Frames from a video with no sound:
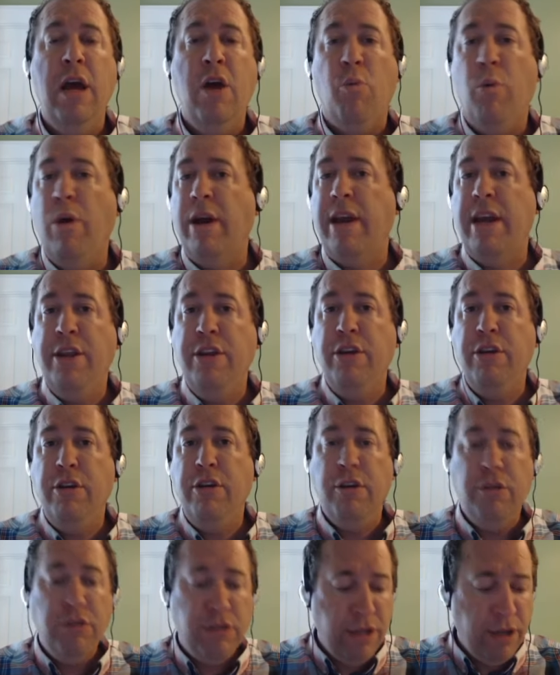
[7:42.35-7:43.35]
What can you
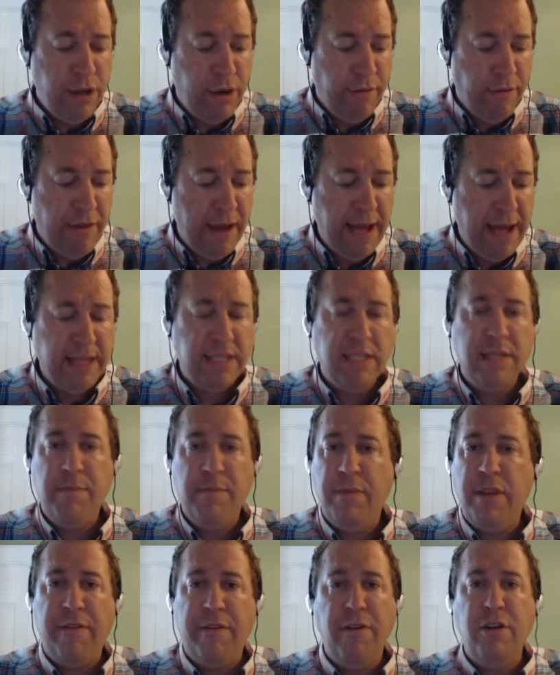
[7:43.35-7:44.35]
use in your vase?
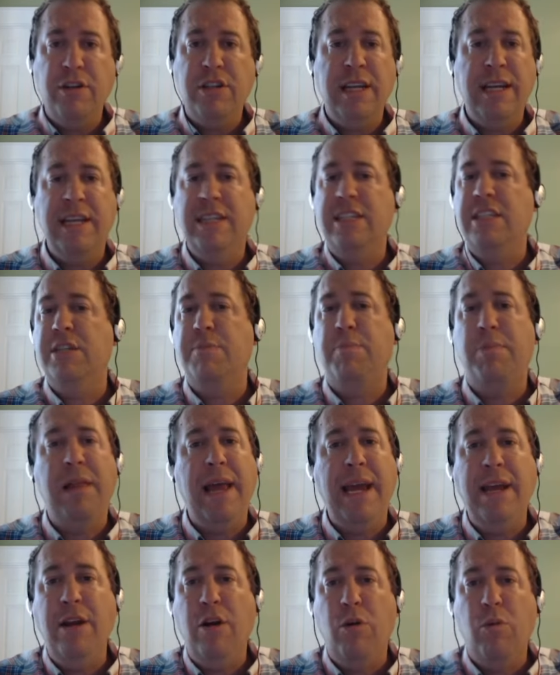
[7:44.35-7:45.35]
The first thing is just
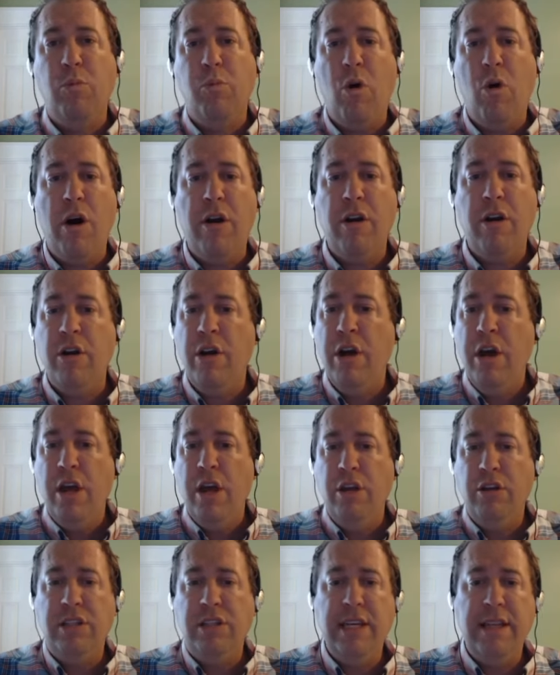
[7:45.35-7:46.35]
plain old water.
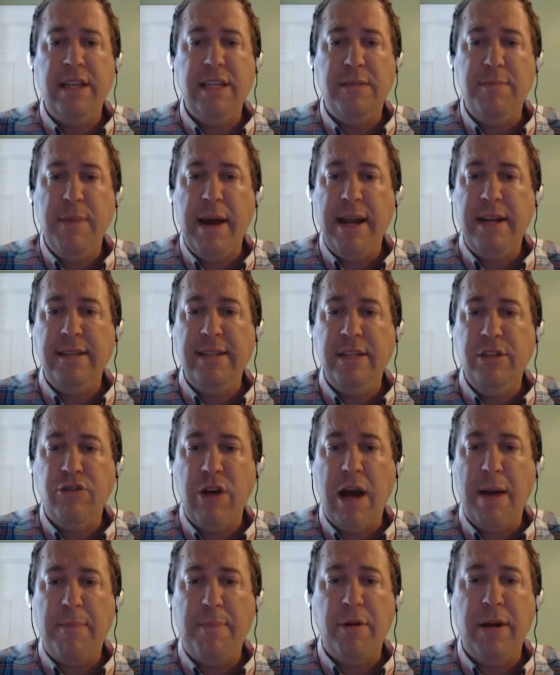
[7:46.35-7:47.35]
You'll see this medicine
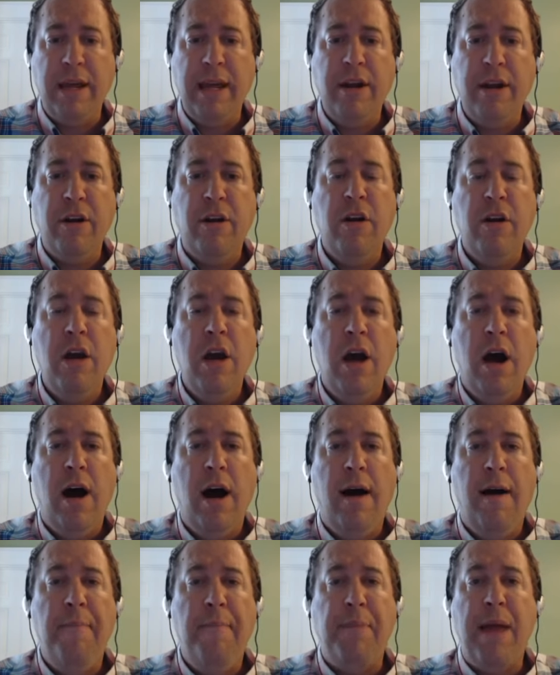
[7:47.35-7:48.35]
dropper here.
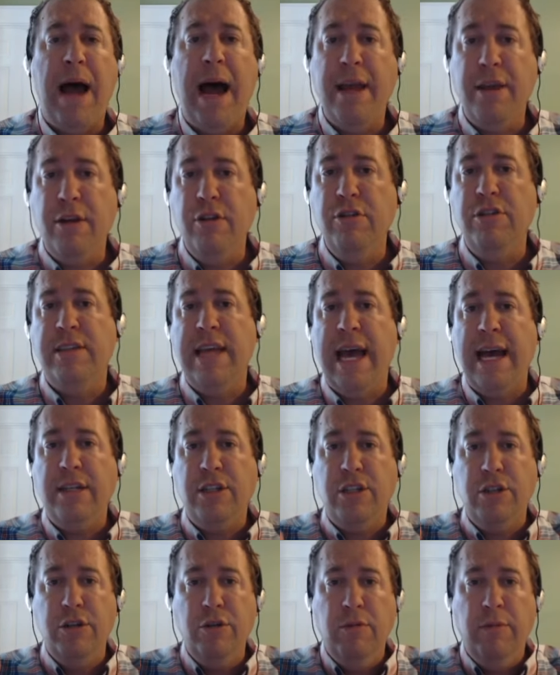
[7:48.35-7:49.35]
I use that
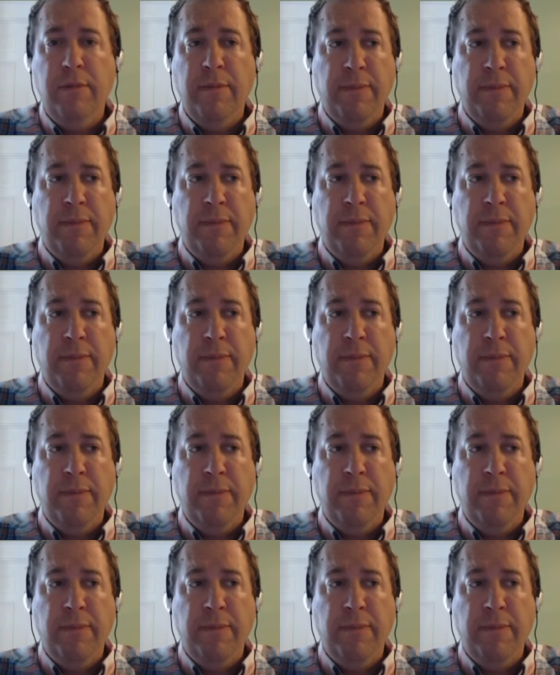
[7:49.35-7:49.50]
to